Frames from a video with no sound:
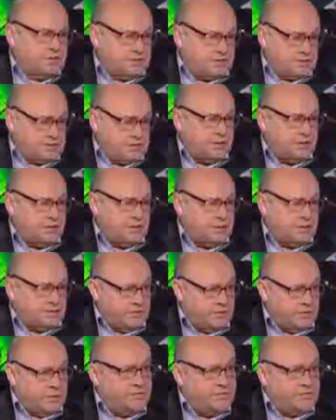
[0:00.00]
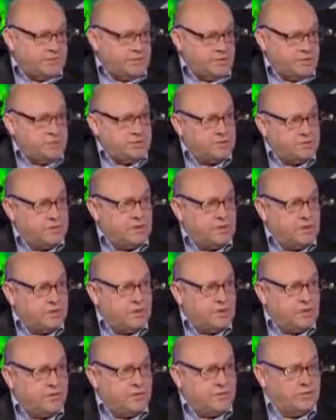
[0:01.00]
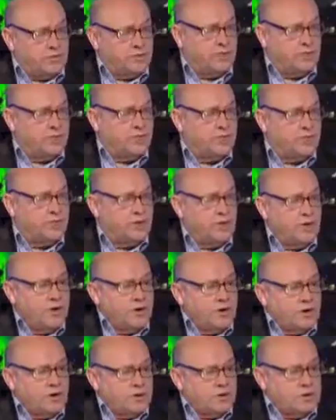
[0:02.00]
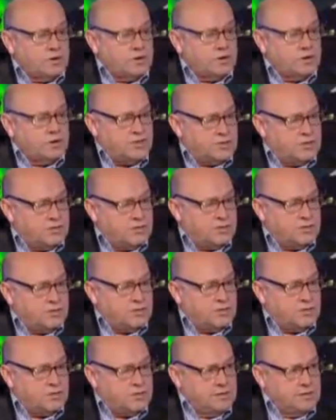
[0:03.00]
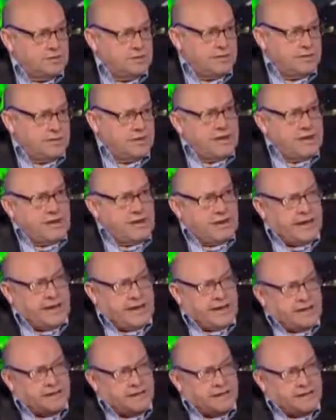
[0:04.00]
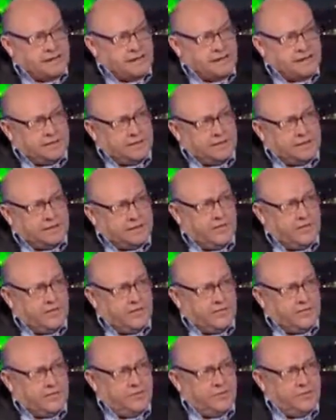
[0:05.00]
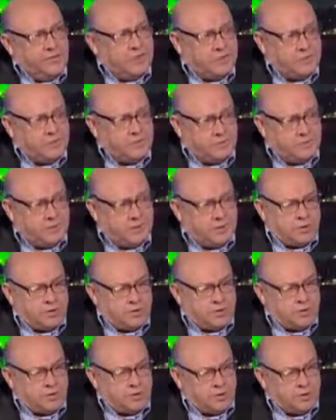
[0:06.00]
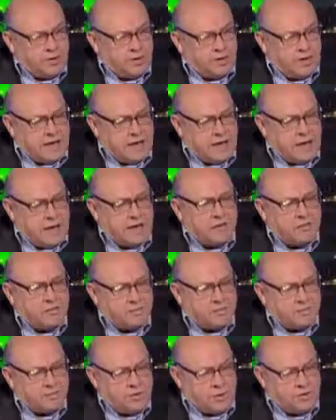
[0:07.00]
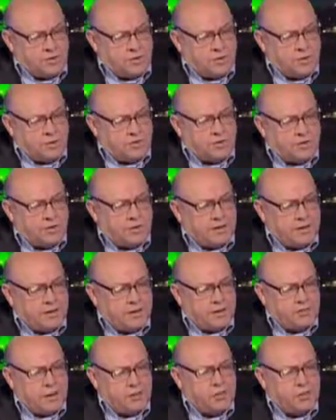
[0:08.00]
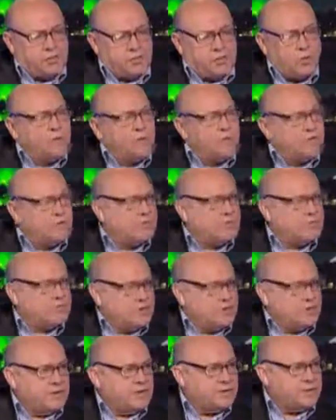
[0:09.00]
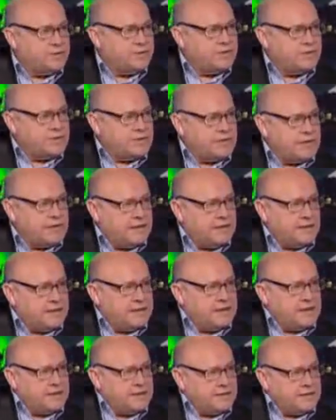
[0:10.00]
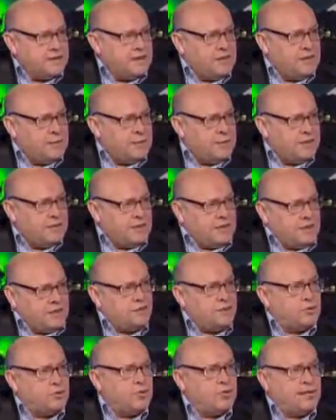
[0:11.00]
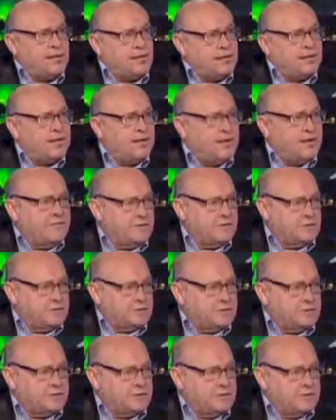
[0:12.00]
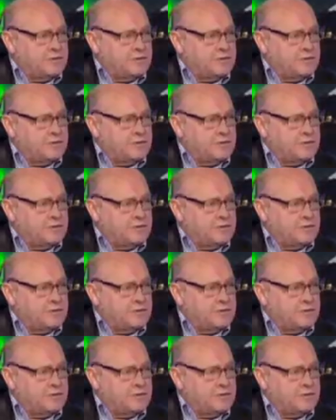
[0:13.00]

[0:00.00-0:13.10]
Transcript: see the refugees and what they were having to go through was at Šid, and this is a border crossing that had up to that point taken about 1,000 refugees a day. The day we arrived it took 8,500.